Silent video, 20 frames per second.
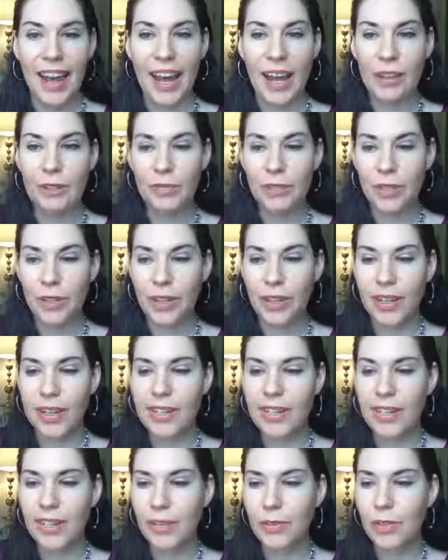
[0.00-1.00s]

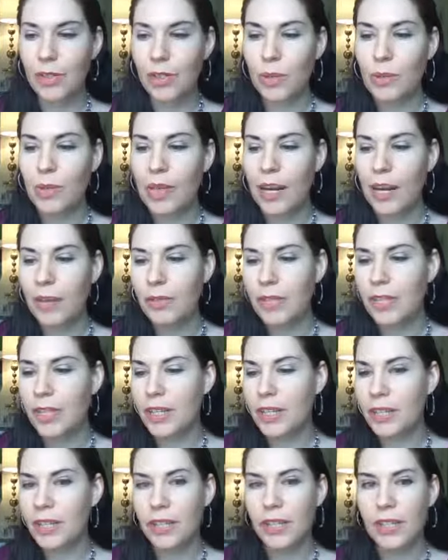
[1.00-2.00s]
after, so many
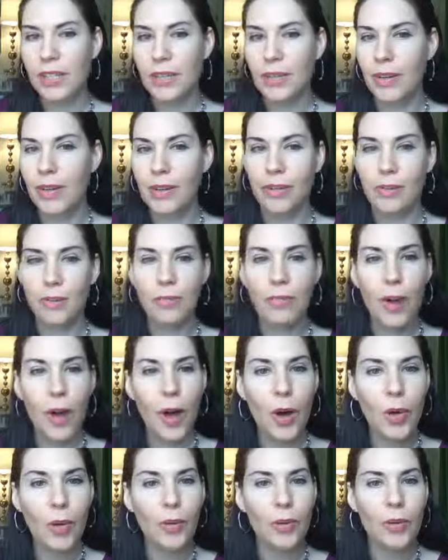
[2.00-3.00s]
conversations either on the
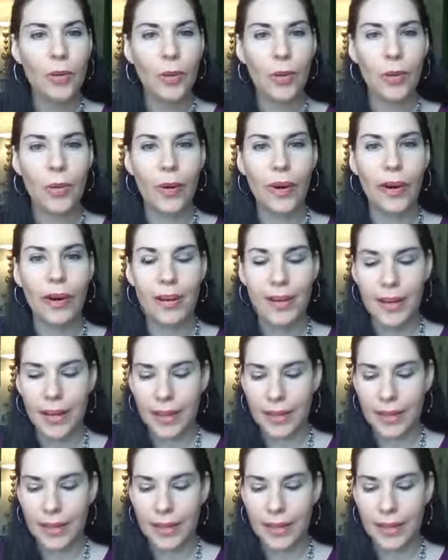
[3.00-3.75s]
phone or,